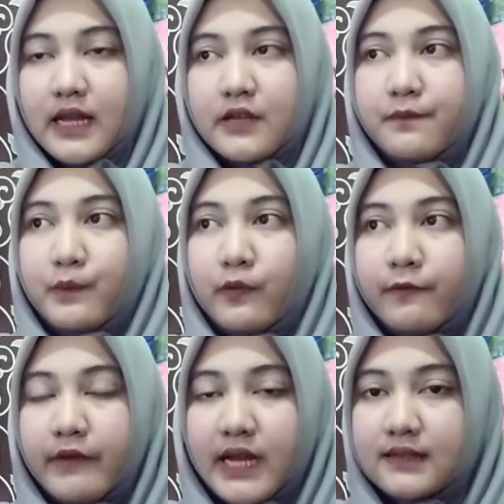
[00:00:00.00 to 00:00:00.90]
I
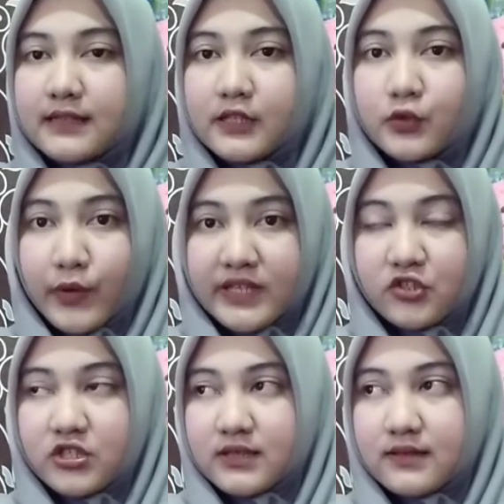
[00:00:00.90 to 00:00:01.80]
provide 10
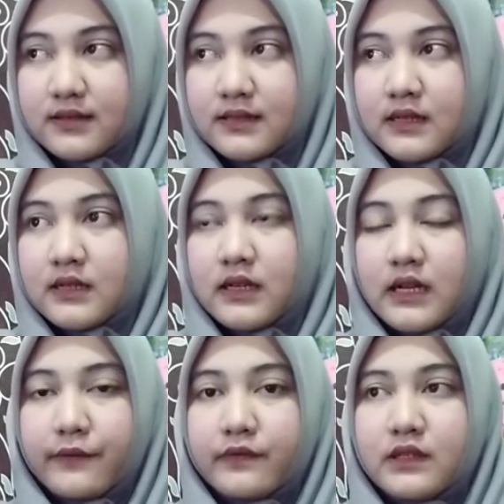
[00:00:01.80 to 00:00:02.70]
questions.
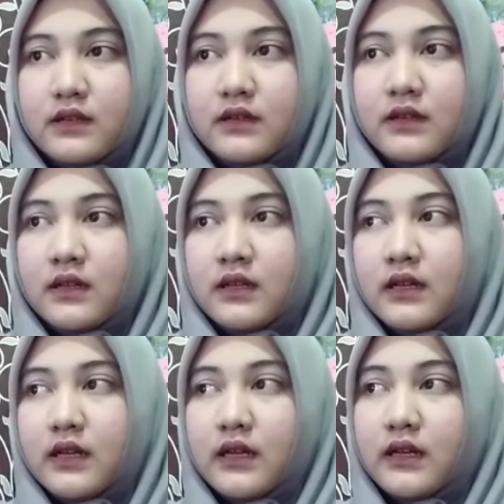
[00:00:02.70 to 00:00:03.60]
After
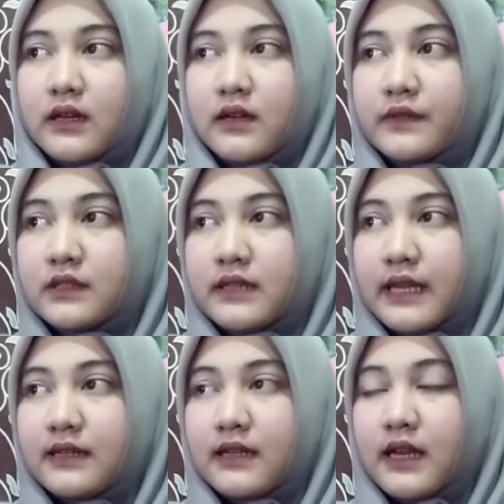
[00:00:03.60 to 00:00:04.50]

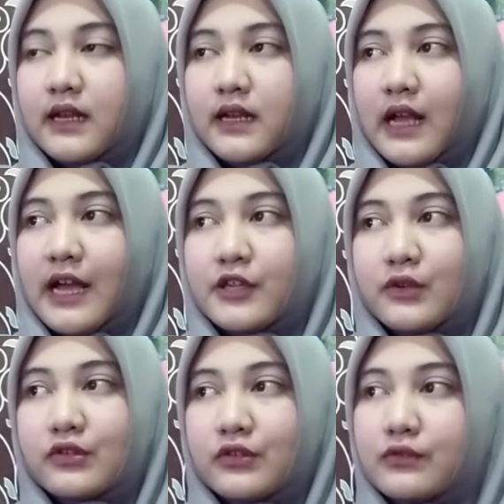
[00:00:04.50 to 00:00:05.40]
that, I
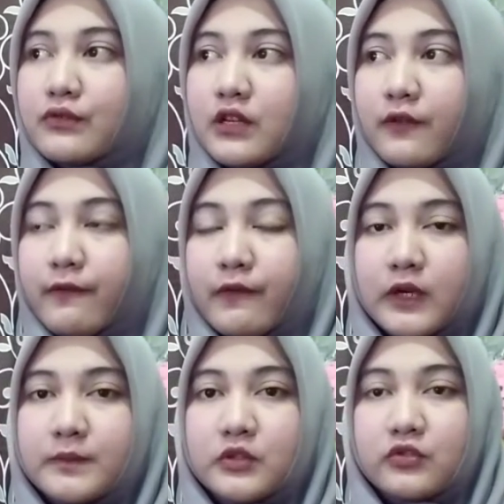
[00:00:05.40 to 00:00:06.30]
use Google
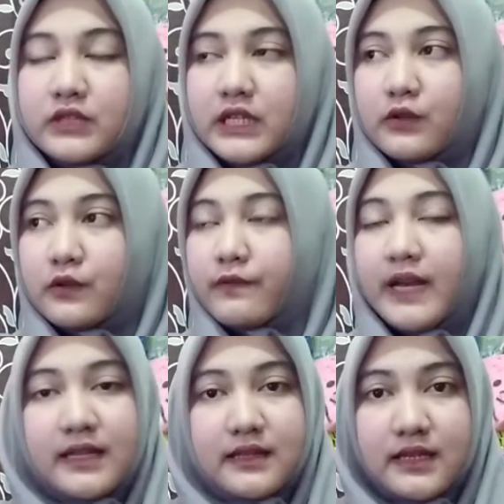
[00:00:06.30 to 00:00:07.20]
Form to get or
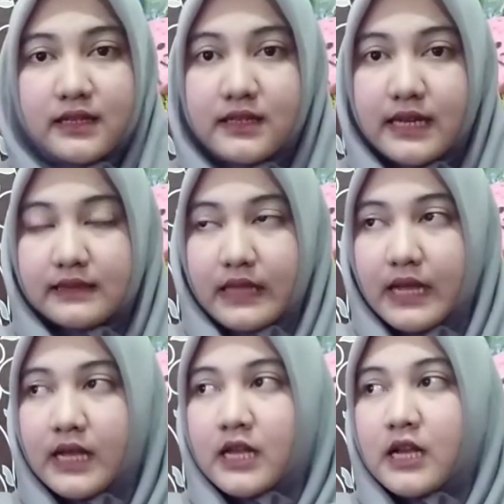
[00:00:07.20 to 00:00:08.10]
finding the
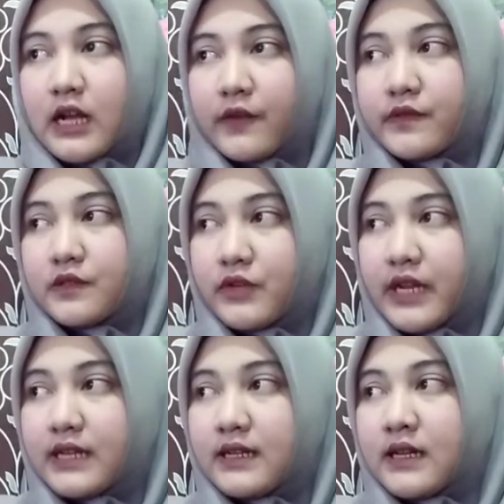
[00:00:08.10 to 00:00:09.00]
data. After
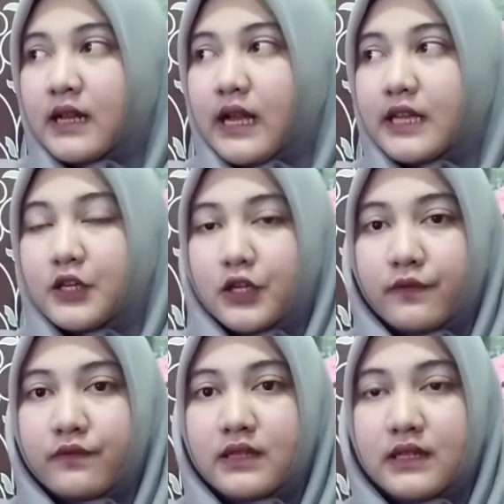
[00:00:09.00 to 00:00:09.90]
that, I
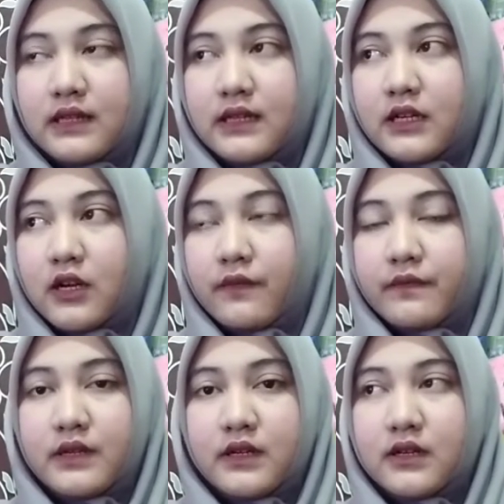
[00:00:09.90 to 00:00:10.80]
give the link of
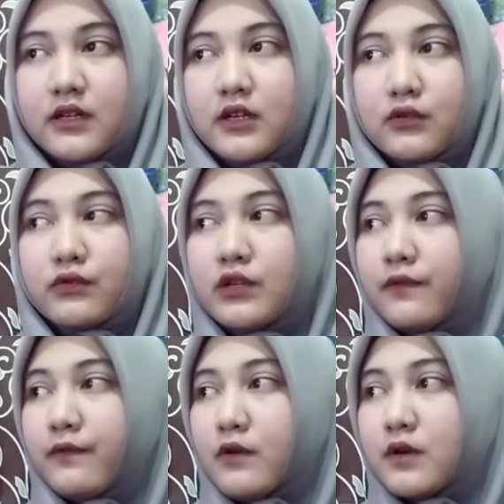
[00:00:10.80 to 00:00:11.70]
the Google
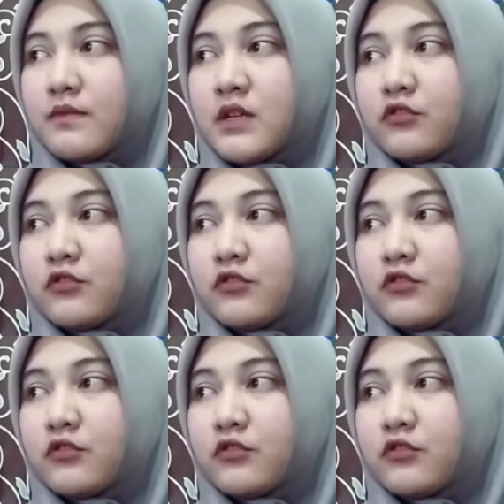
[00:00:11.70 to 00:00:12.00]
Form